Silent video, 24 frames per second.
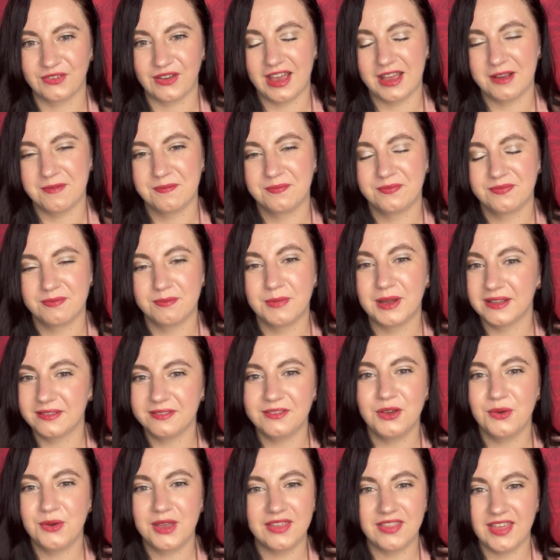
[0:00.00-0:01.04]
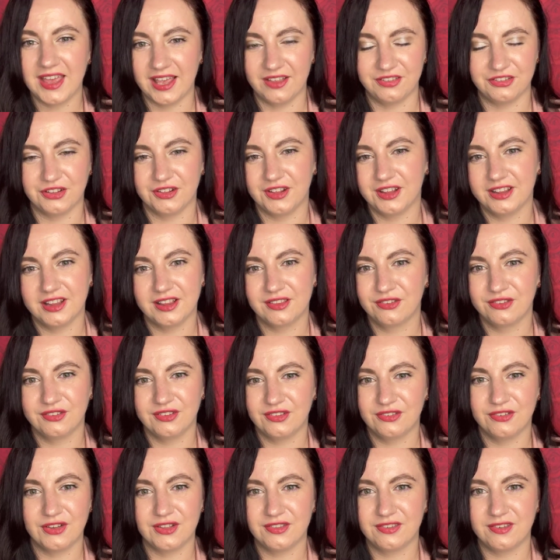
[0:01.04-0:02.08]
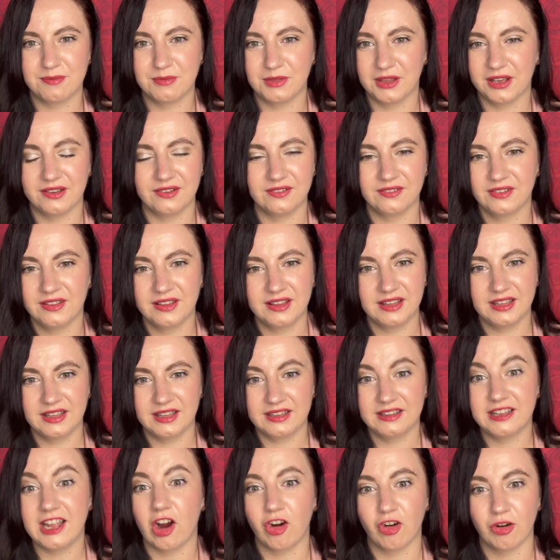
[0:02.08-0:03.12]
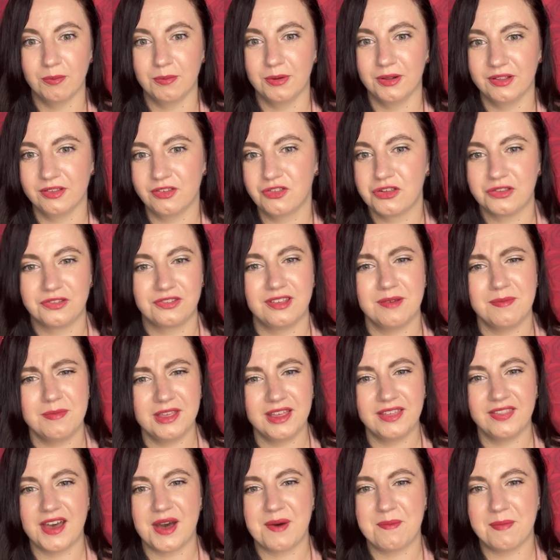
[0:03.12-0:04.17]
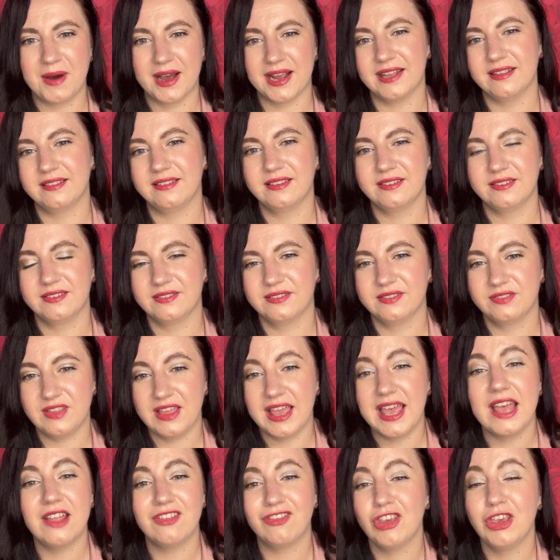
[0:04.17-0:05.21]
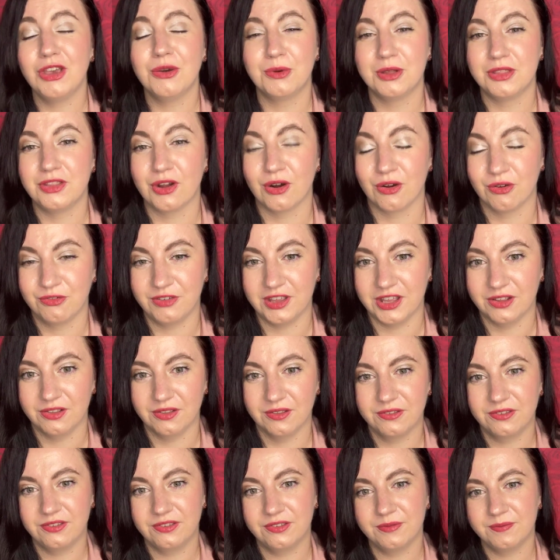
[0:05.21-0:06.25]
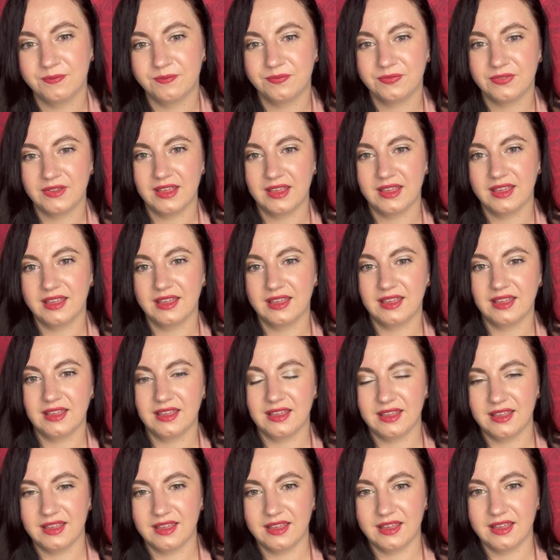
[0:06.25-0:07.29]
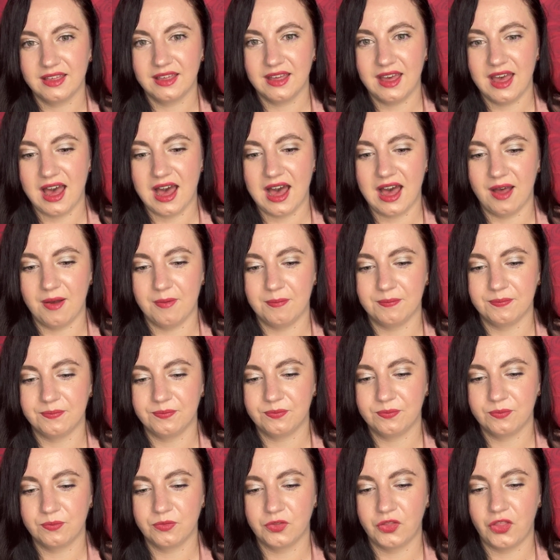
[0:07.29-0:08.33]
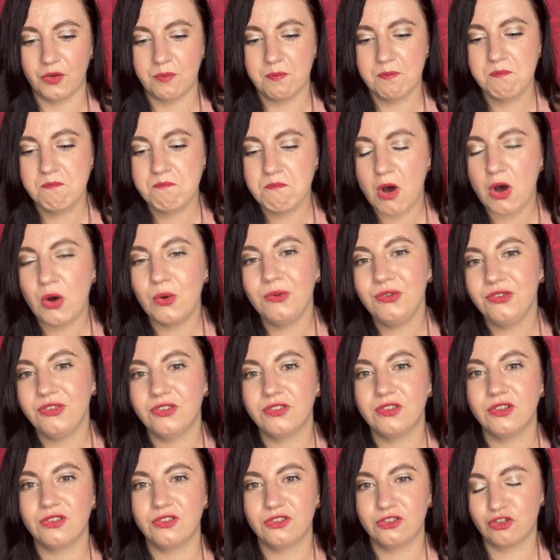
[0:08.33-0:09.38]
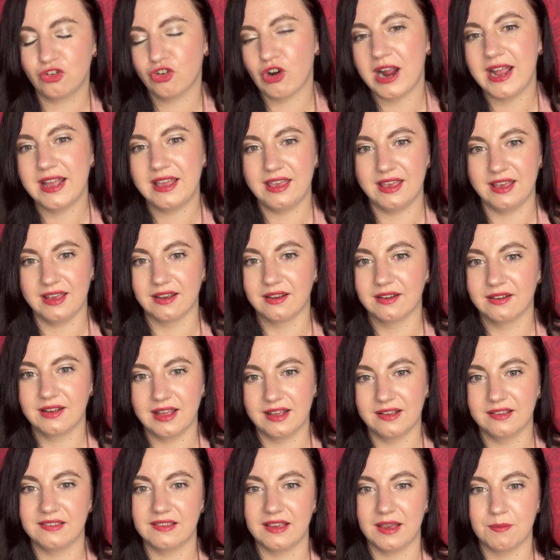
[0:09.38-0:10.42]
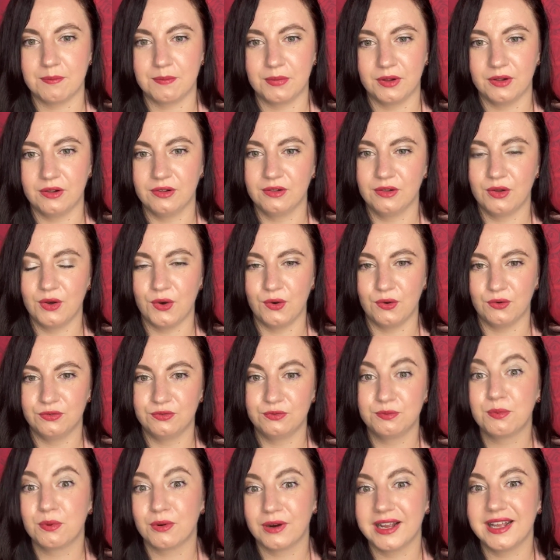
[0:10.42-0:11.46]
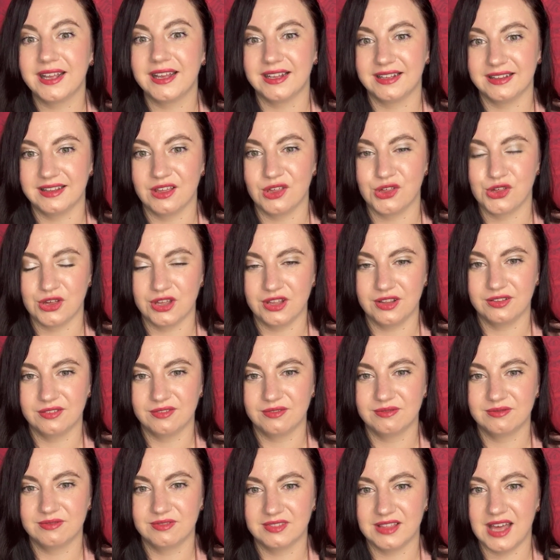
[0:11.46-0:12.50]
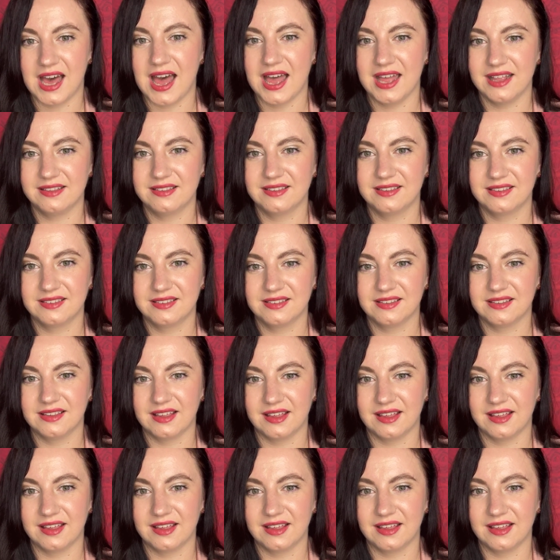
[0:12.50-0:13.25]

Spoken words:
okay? But you can handle it. It's not something terrible. It's just something that might hit you in your feels. The most striking example of precognition that